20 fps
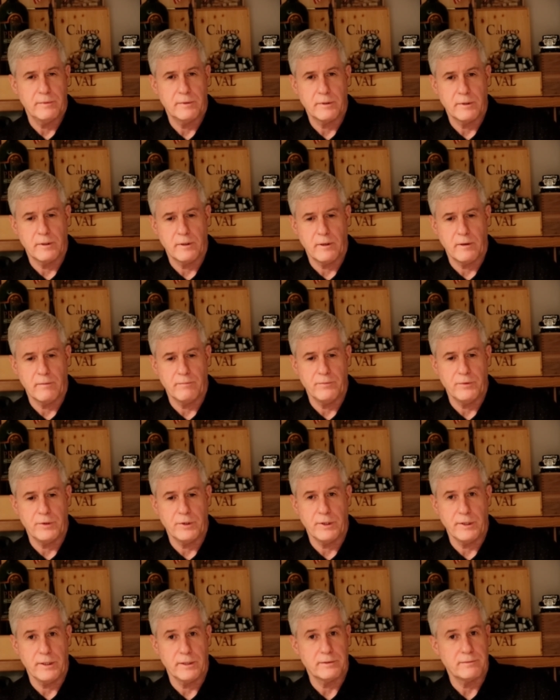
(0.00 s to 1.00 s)
Um, you're
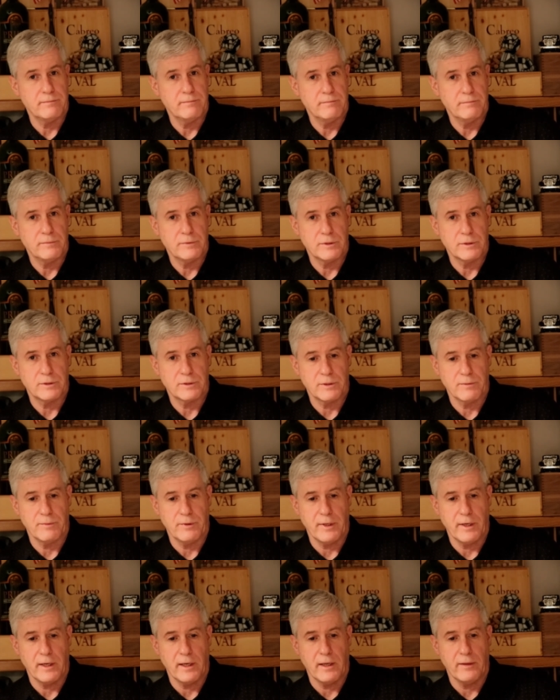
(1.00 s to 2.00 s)
gonna get get some of
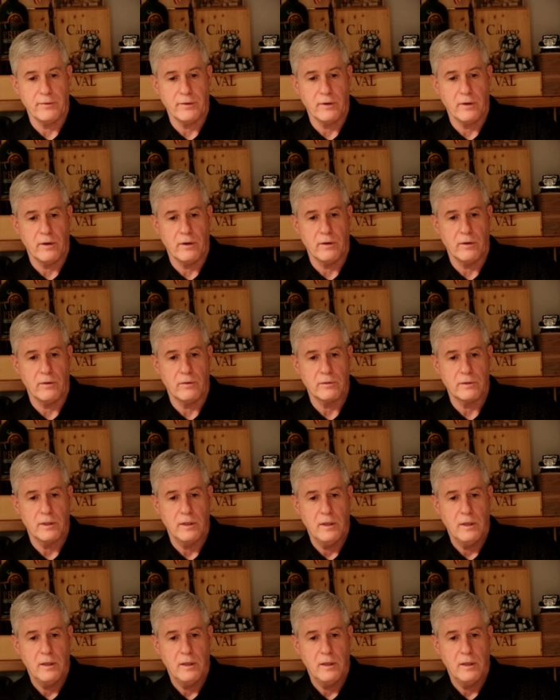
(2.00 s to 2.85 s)
that on the on oak.